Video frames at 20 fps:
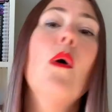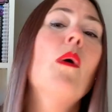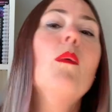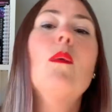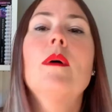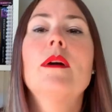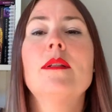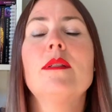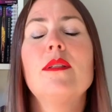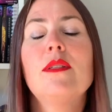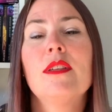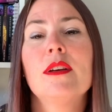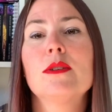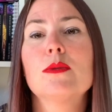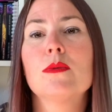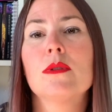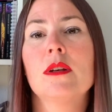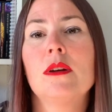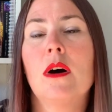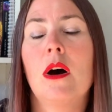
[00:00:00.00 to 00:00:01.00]
One of the things
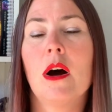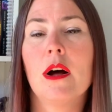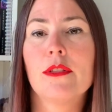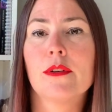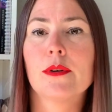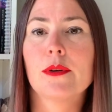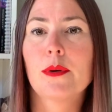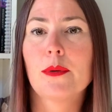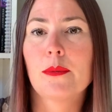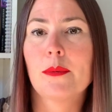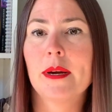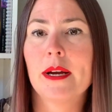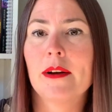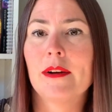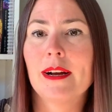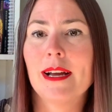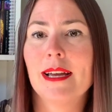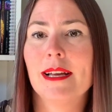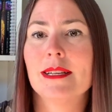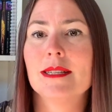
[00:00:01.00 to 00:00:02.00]
with an author career
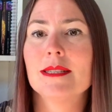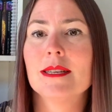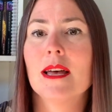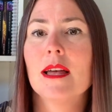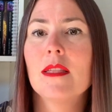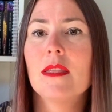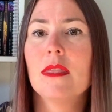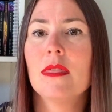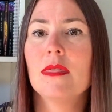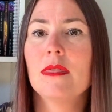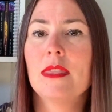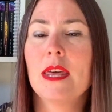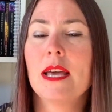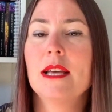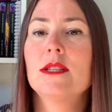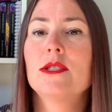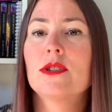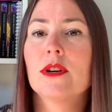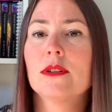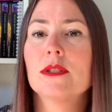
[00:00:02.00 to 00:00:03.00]
is they
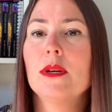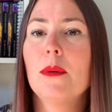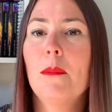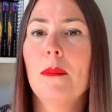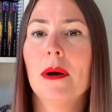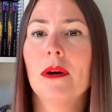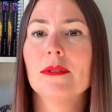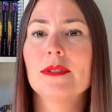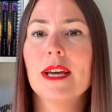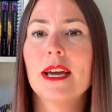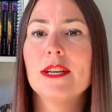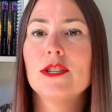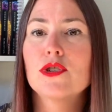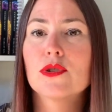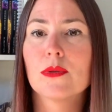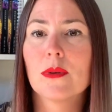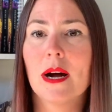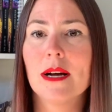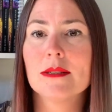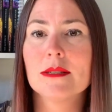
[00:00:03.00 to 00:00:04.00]
start to build a
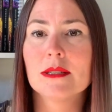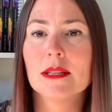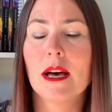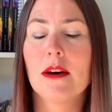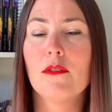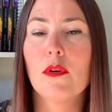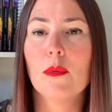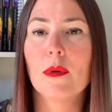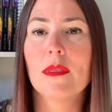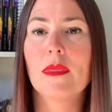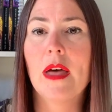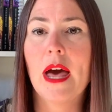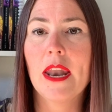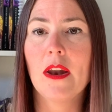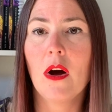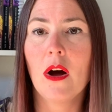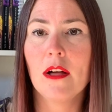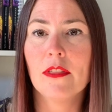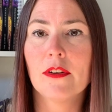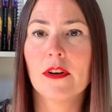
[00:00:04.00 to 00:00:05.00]
trust level with that
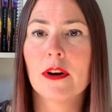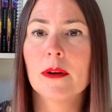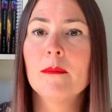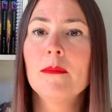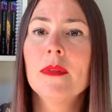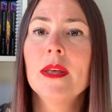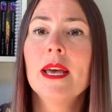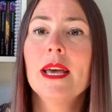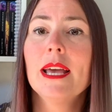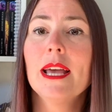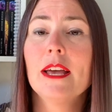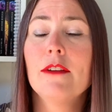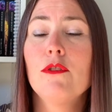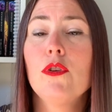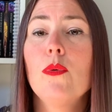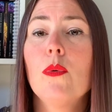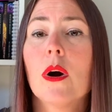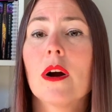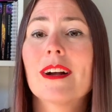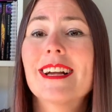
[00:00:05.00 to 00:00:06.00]
author. If
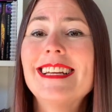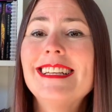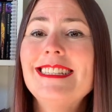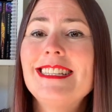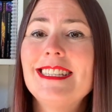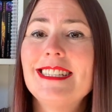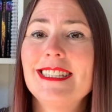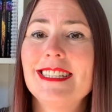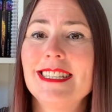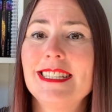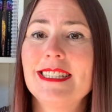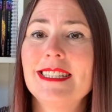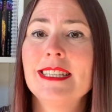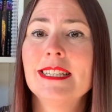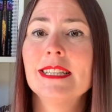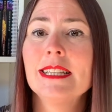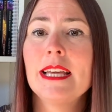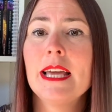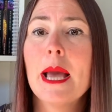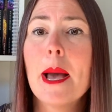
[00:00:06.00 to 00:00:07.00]
you are
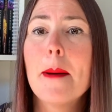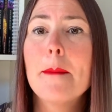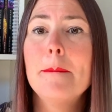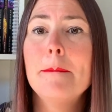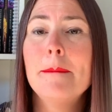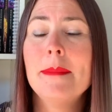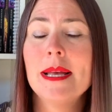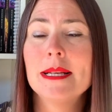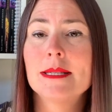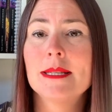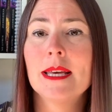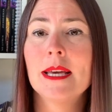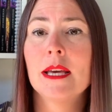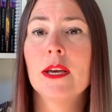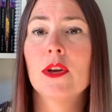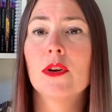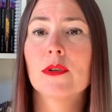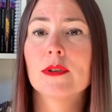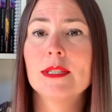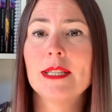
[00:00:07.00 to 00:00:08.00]
consistently missing
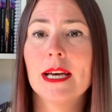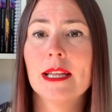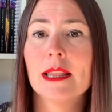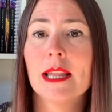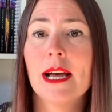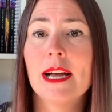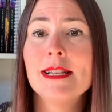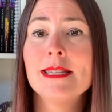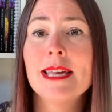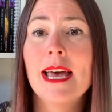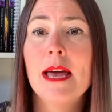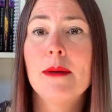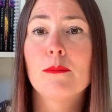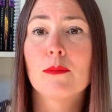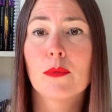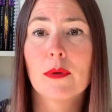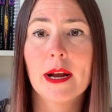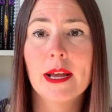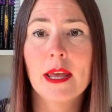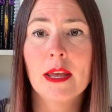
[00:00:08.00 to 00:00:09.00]
your deadlines and
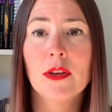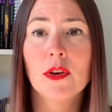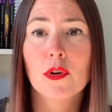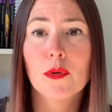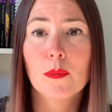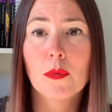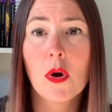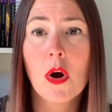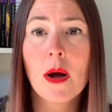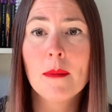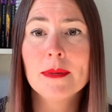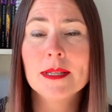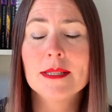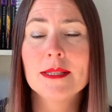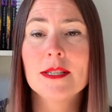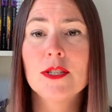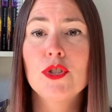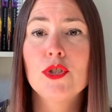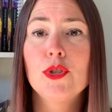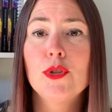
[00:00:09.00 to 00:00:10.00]
breaking your
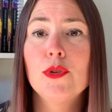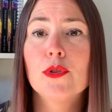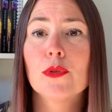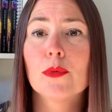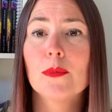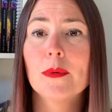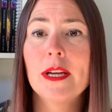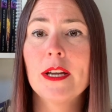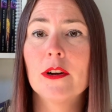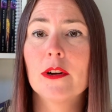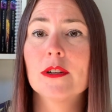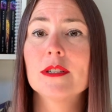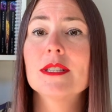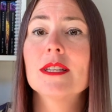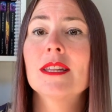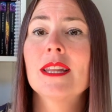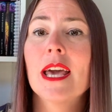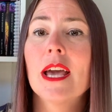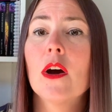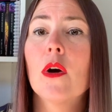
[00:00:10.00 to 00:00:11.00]
promises to your readers,
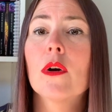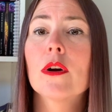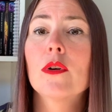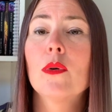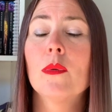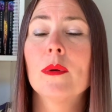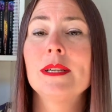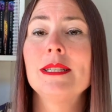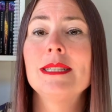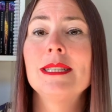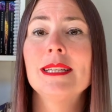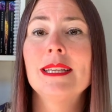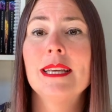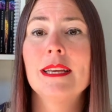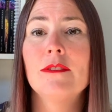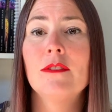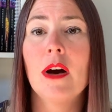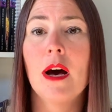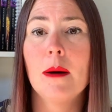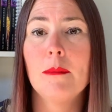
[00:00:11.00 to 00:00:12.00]
they are going to
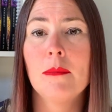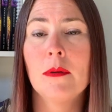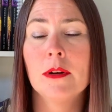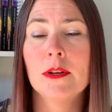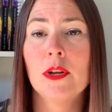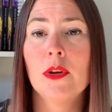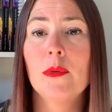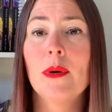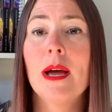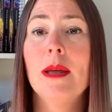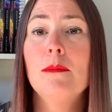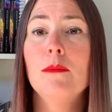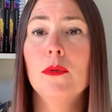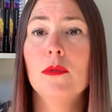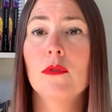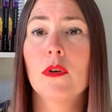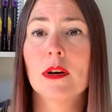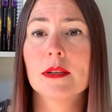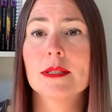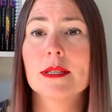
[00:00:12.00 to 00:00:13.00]
give up on you and
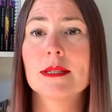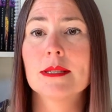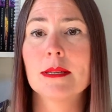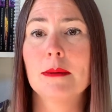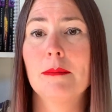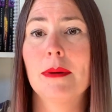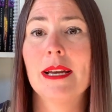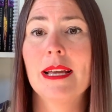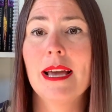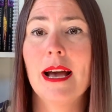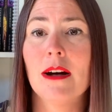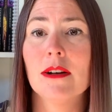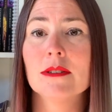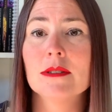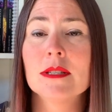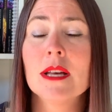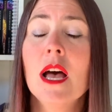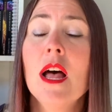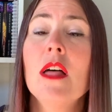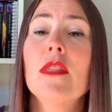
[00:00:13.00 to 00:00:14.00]
move on to somebody
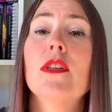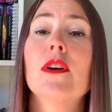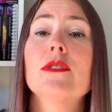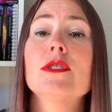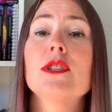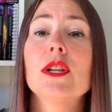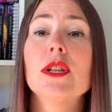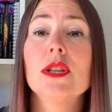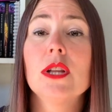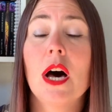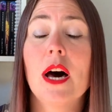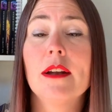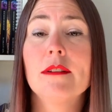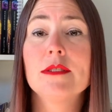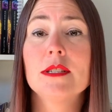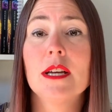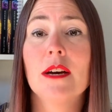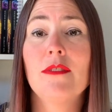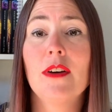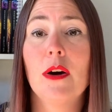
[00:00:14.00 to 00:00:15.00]
else. There's a lot of
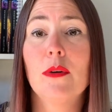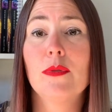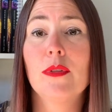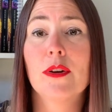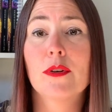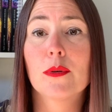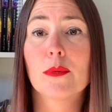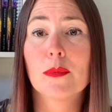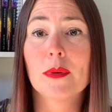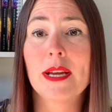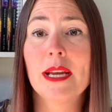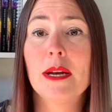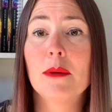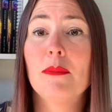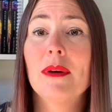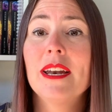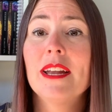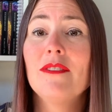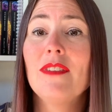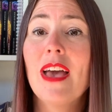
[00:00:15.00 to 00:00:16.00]
stuff out there to read,
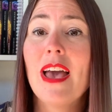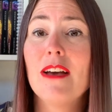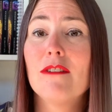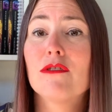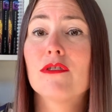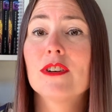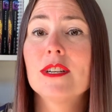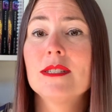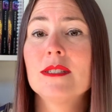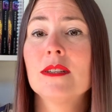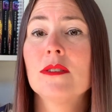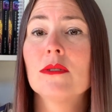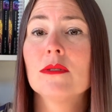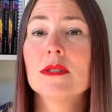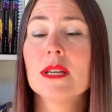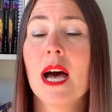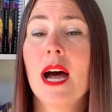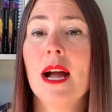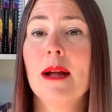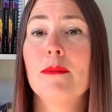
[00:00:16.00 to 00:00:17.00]
but if every single
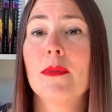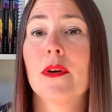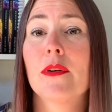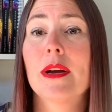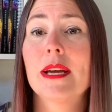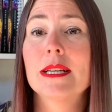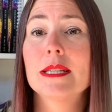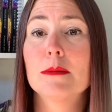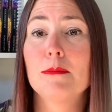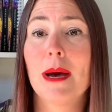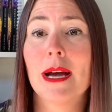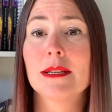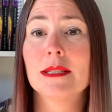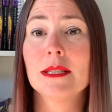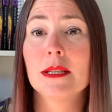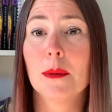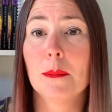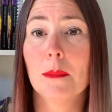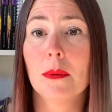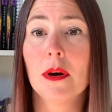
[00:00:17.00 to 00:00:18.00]
time they're
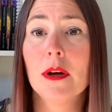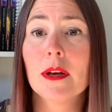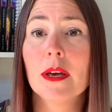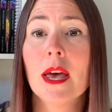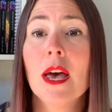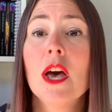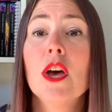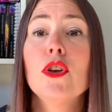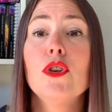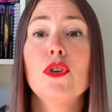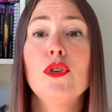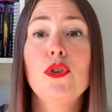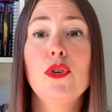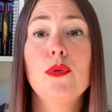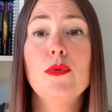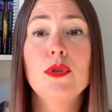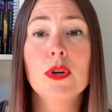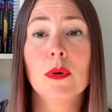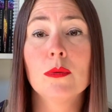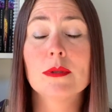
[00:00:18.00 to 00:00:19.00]
expecting a book, you
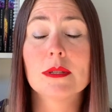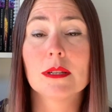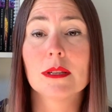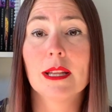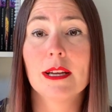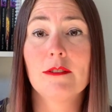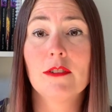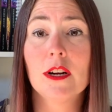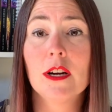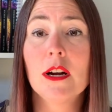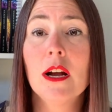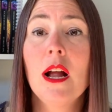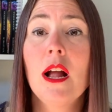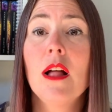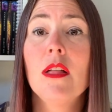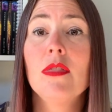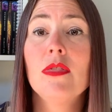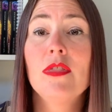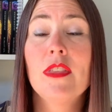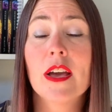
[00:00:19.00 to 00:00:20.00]
don't deliver,
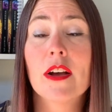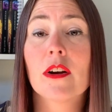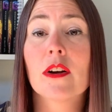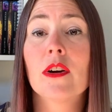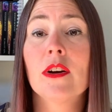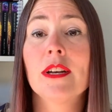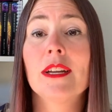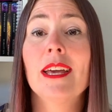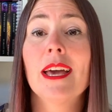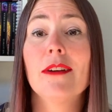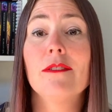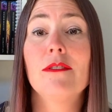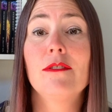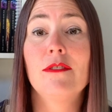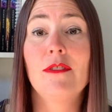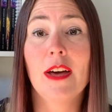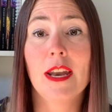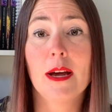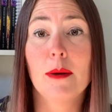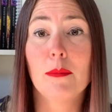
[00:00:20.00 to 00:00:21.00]
they are going to get
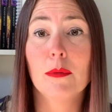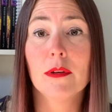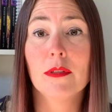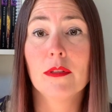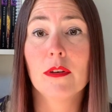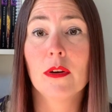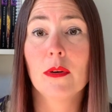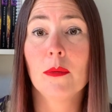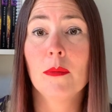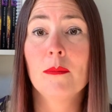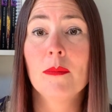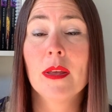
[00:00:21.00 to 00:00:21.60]
fed up with you.